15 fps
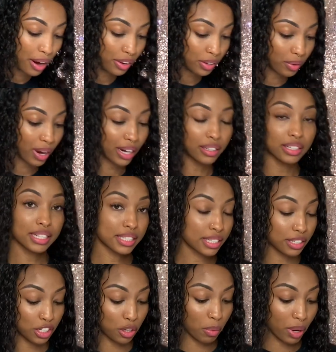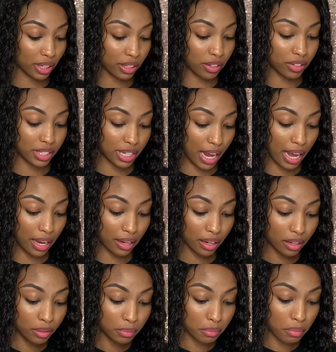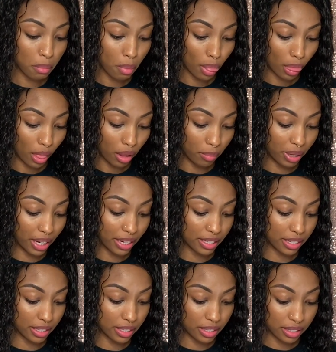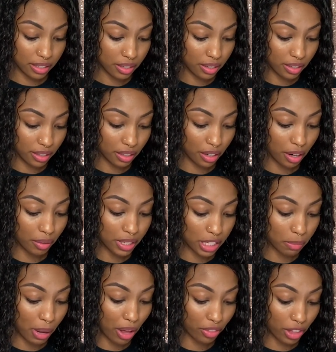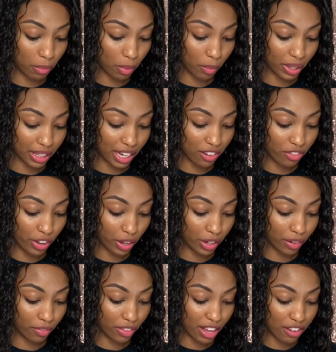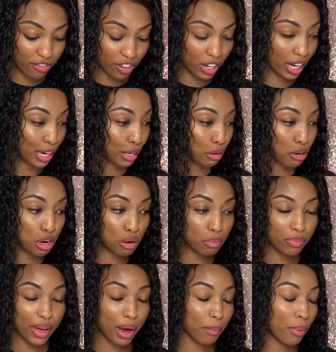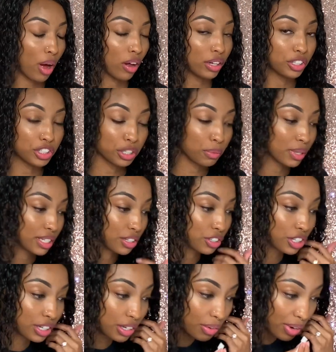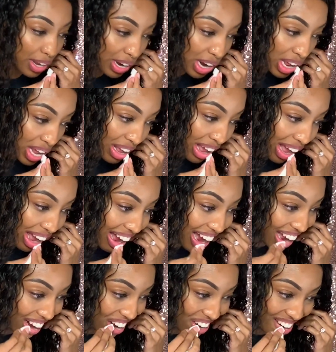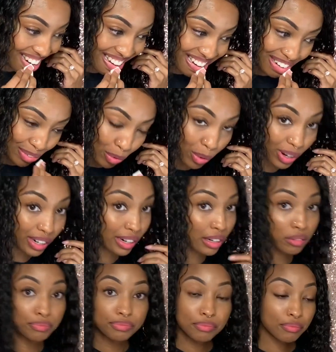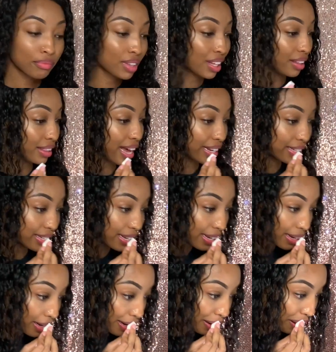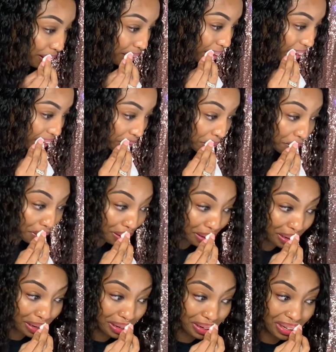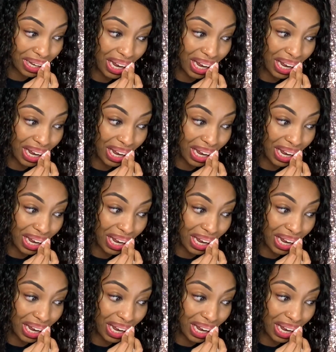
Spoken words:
gotta listen to what they're saying, because it's, you know, it's about them and what they feel. If they feel like, nope, that apology wasn't genuine, I don't want to support her, that's it. Like, you know, that's what it is.